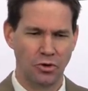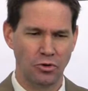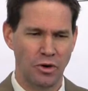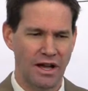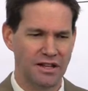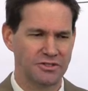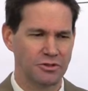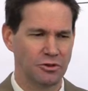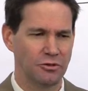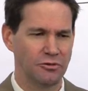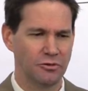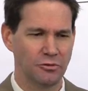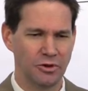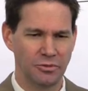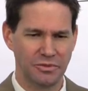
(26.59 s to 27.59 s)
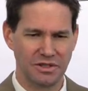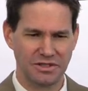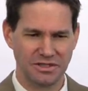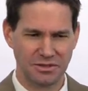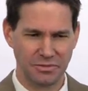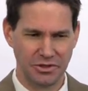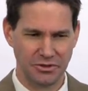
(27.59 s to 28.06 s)
who has
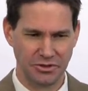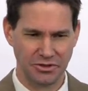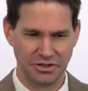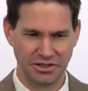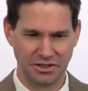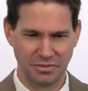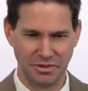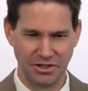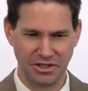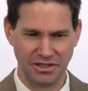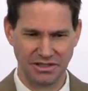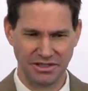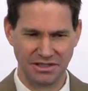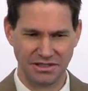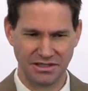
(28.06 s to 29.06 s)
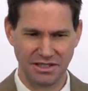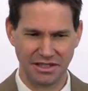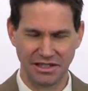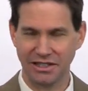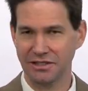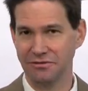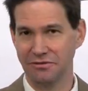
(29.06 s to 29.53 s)
overwhelming spiritual experiences
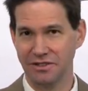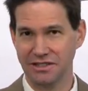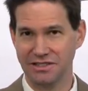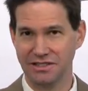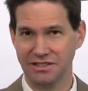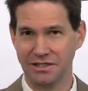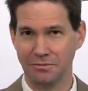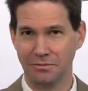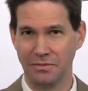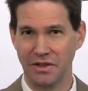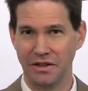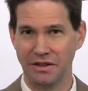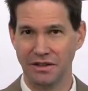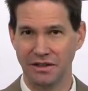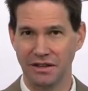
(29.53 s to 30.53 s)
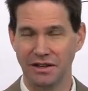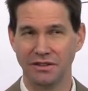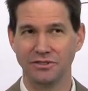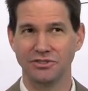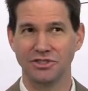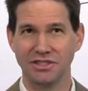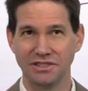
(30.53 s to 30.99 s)
that convince them that
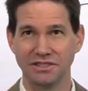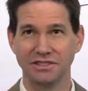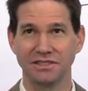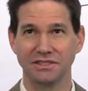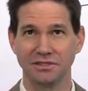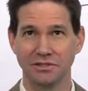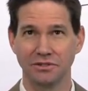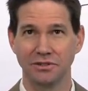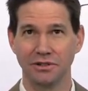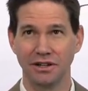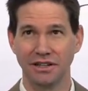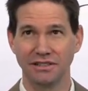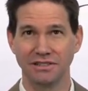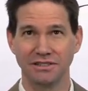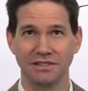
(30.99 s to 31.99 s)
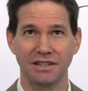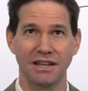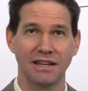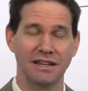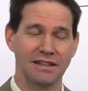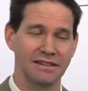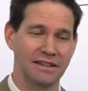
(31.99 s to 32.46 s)
Jesus is the Christ,
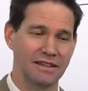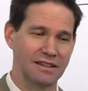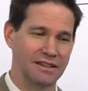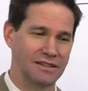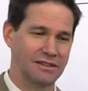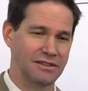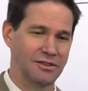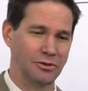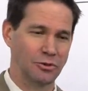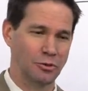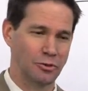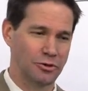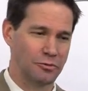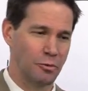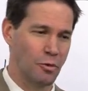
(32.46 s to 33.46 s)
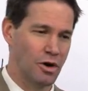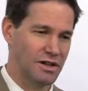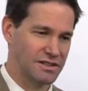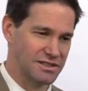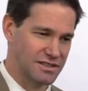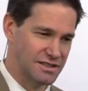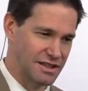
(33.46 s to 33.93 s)
that the Lord
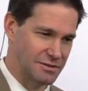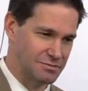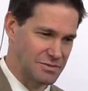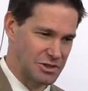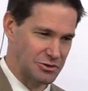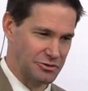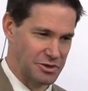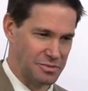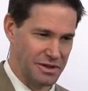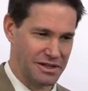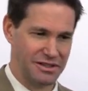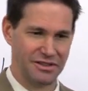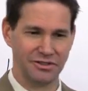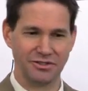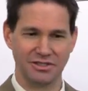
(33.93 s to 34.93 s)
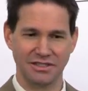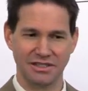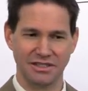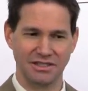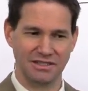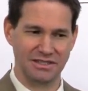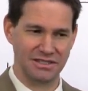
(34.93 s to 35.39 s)
wants them to repent of their
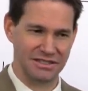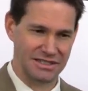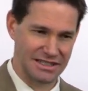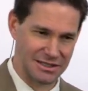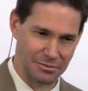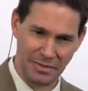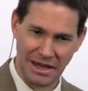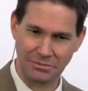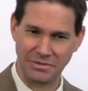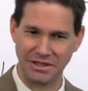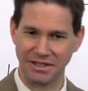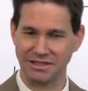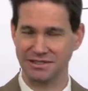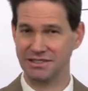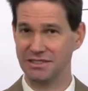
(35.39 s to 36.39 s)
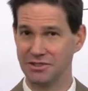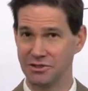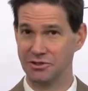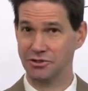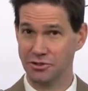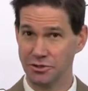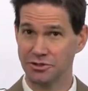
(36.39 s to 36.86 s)
sins and to get baptized into
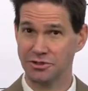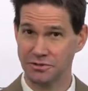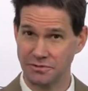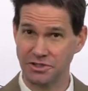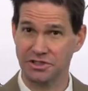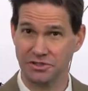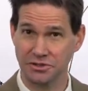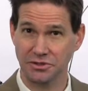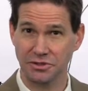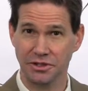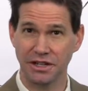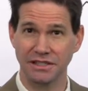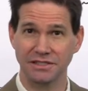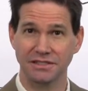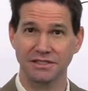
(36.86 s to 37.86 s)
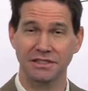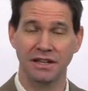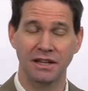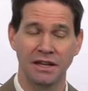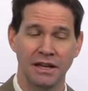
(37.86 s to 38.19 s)
the church of Jesus Christ